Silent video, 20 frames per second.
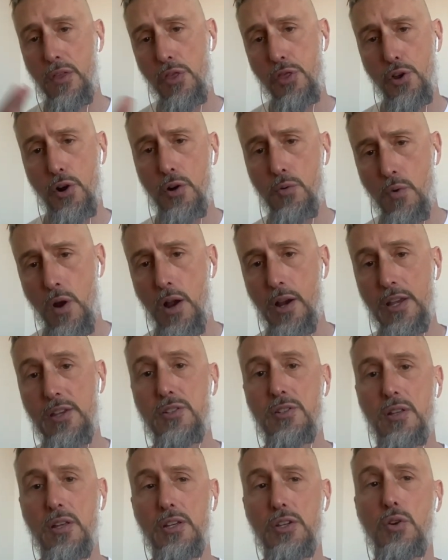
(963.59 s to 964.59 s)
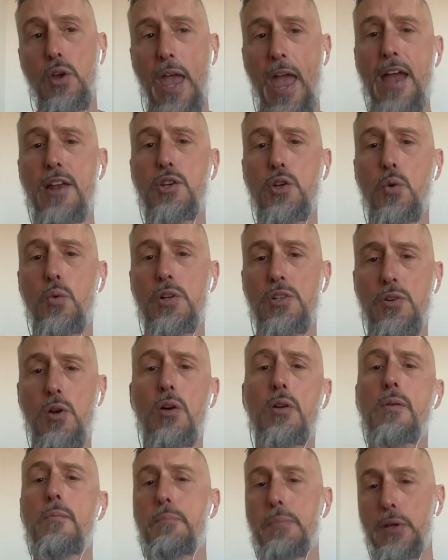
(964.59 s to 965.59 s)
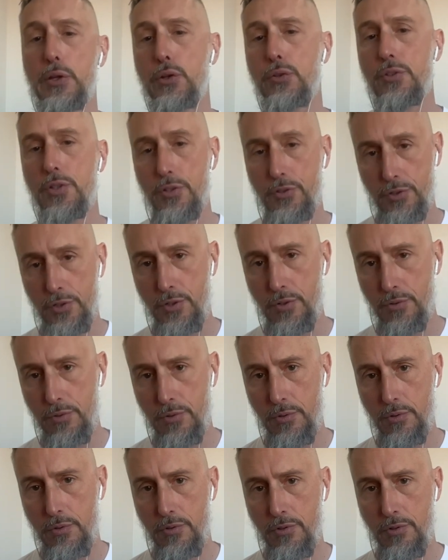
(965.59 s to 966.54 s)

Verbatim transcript: the third rung is you can do what is called a build to suit.